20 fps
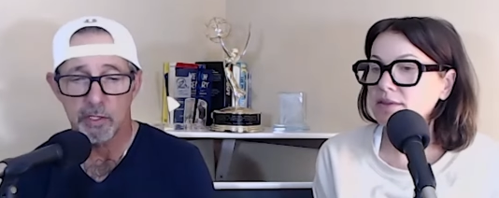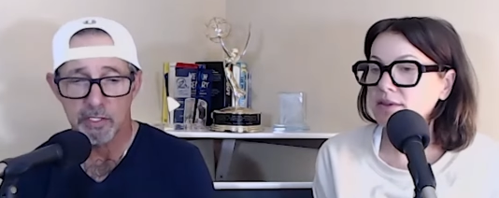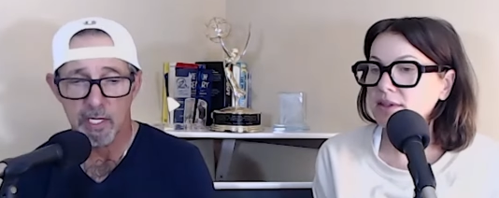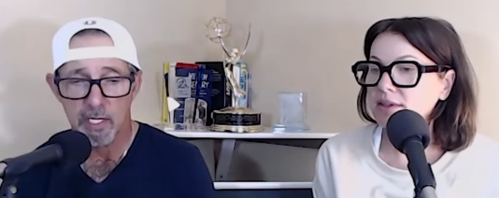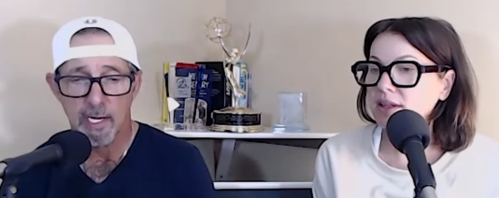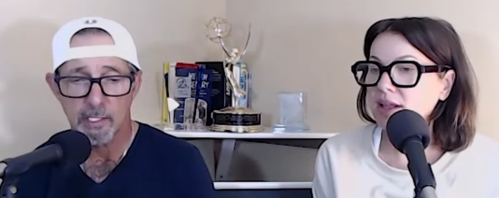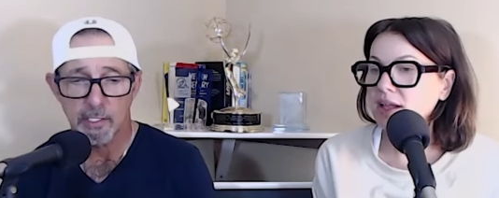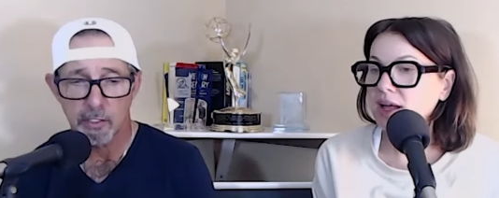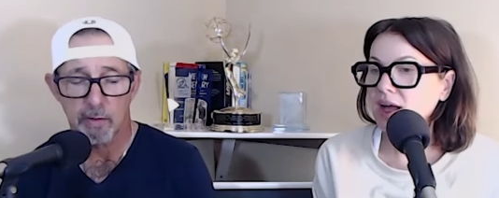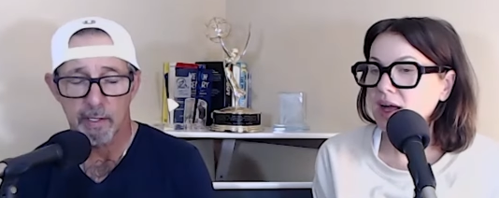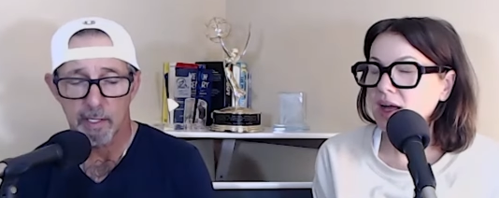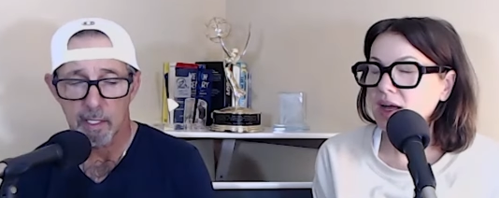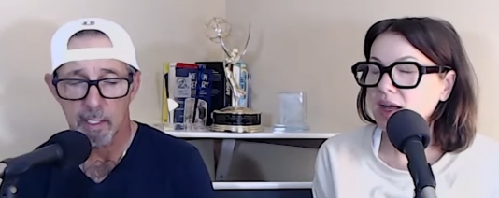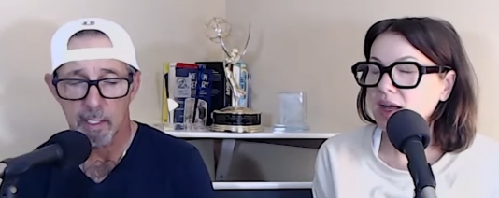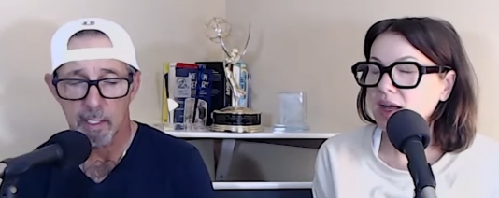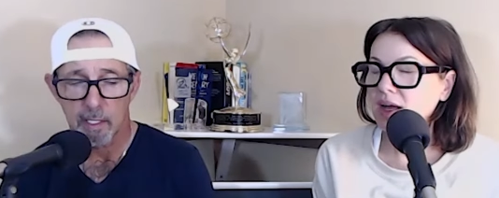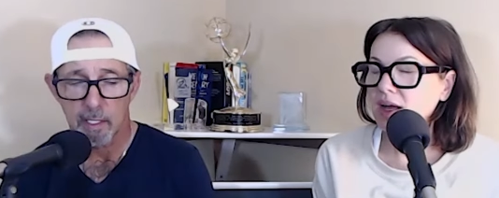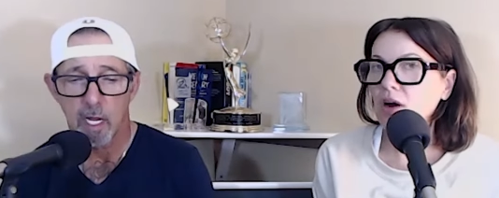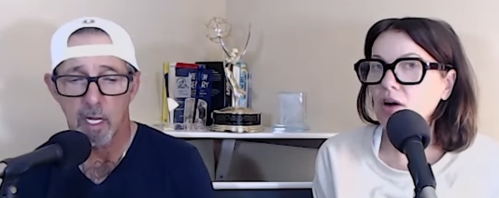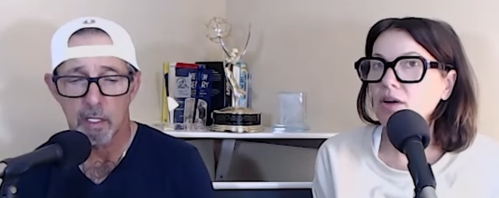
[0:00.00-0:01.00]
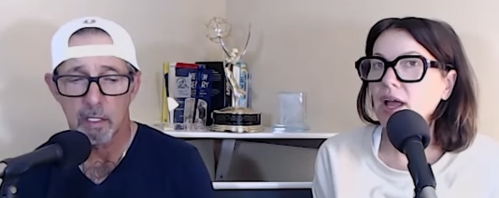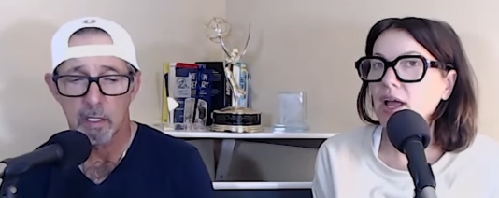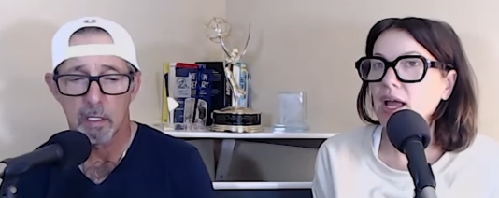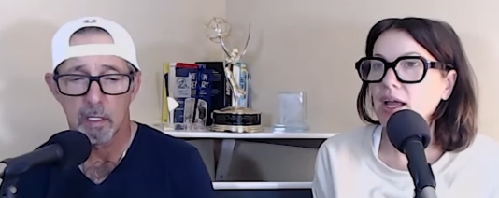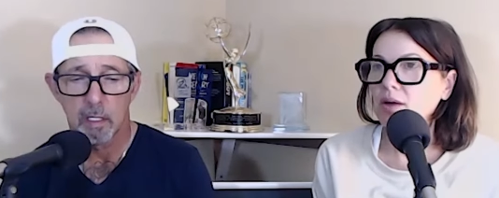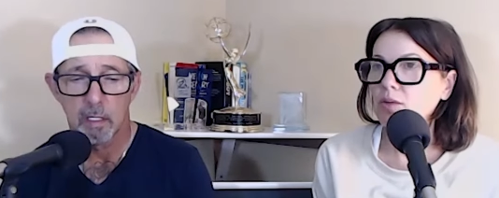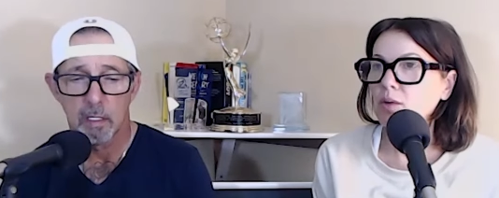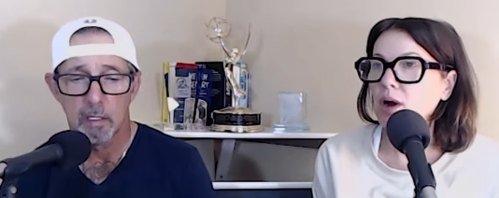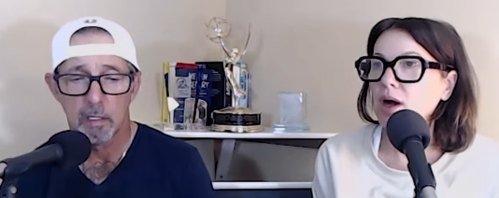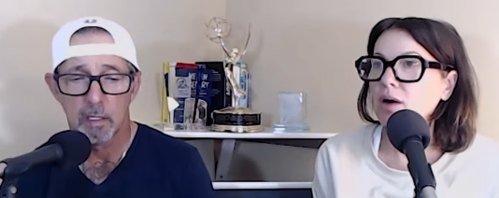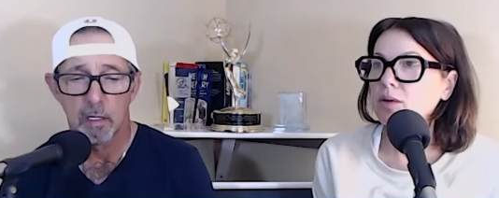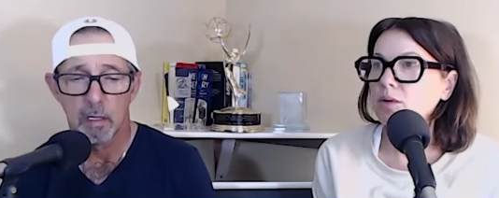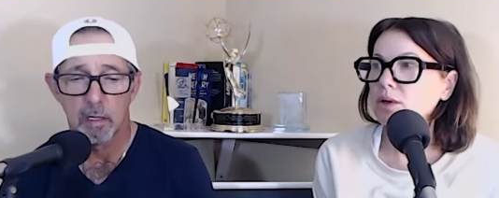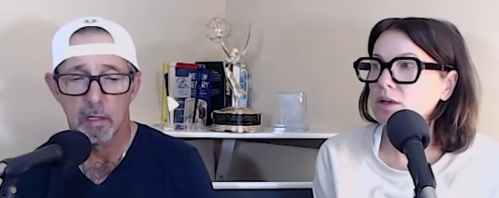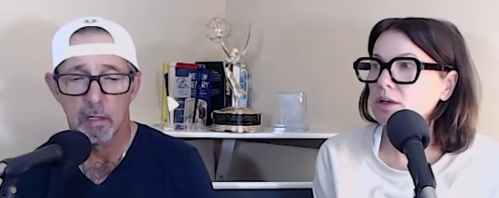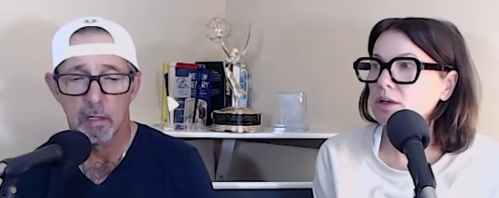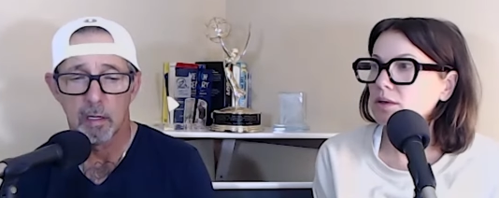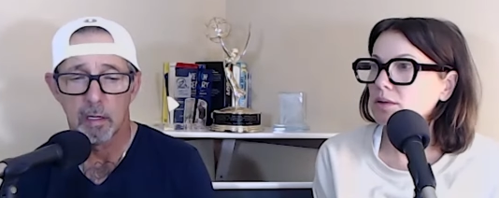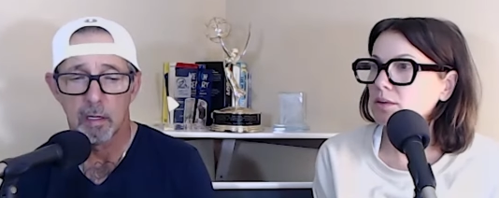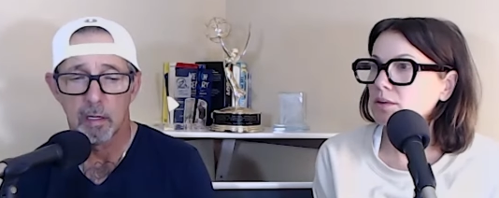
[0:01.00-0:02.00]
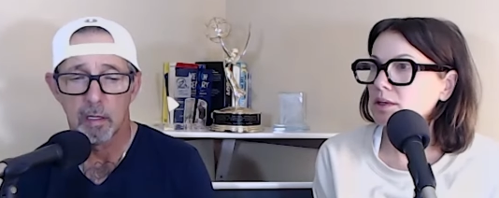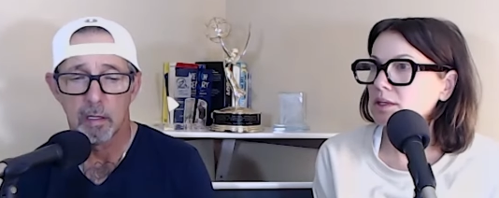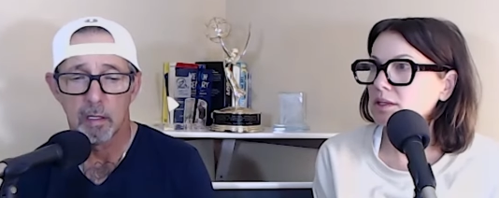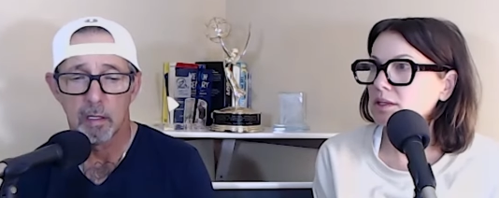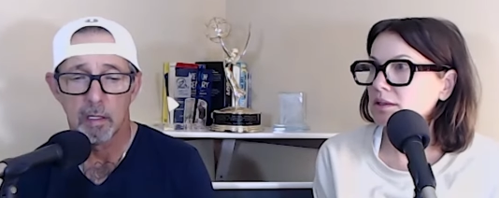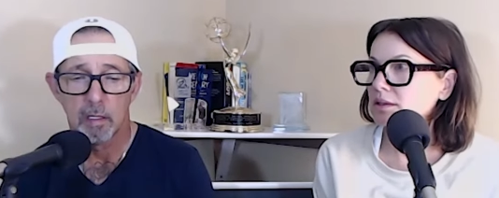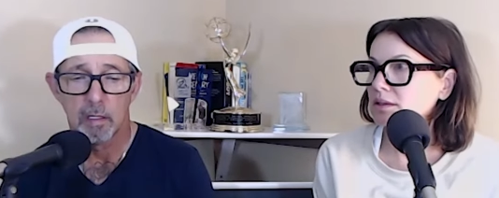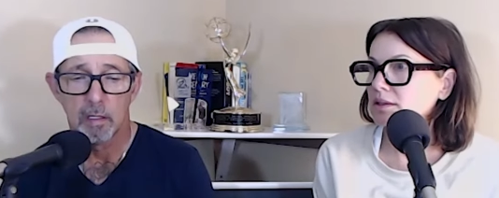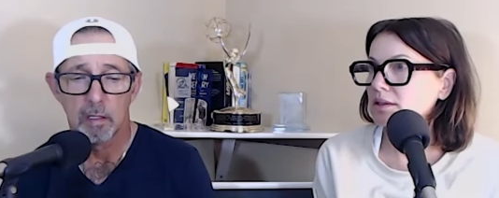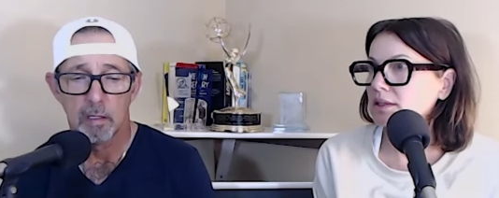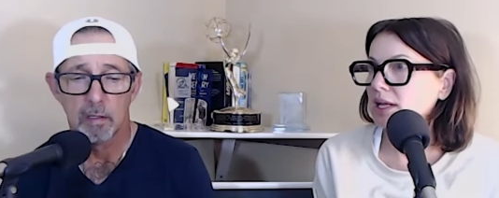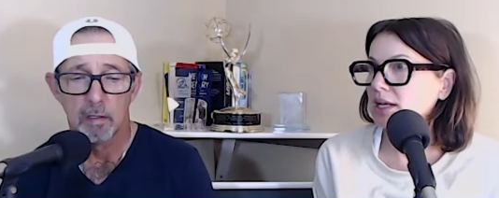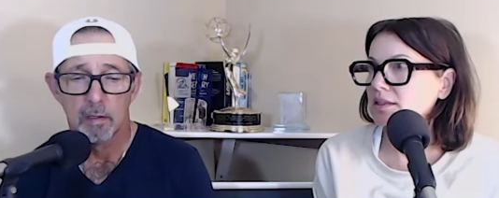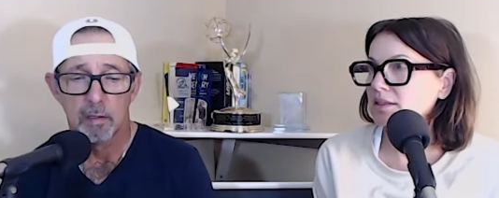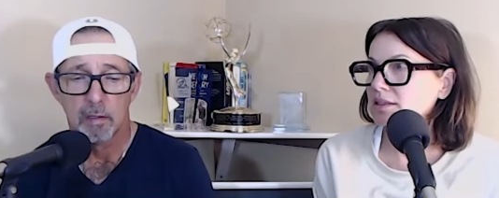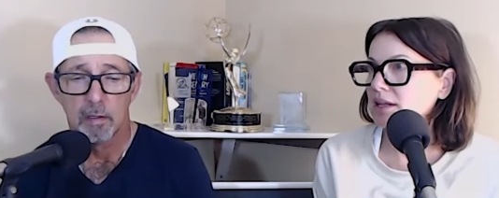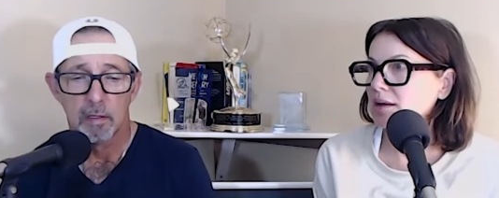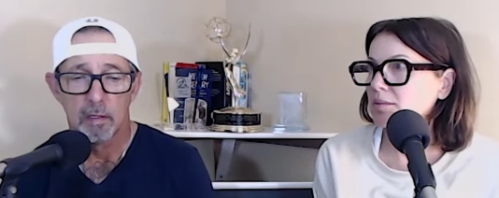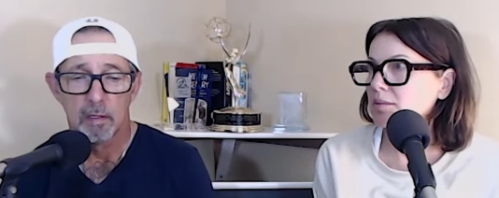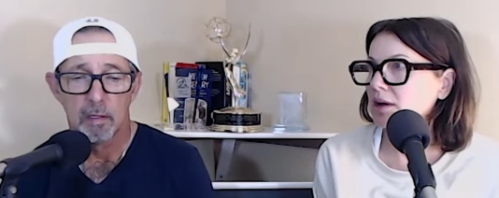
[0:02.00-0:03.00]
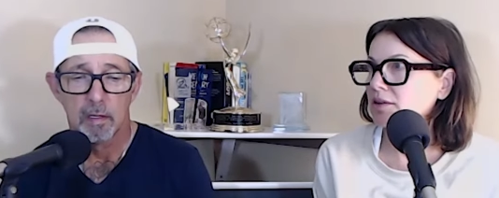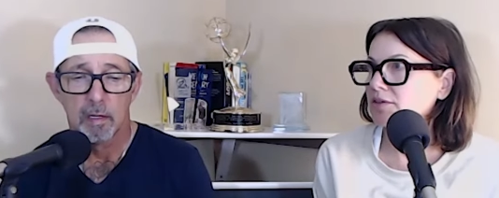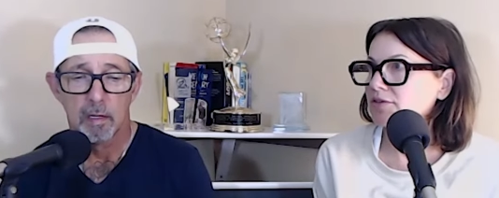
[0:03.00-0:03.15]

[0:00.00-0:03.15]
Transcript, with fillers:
Speaker 1: exaggerate a lot. Okay.
Speaker 2: Well, we'll we'll next time I'll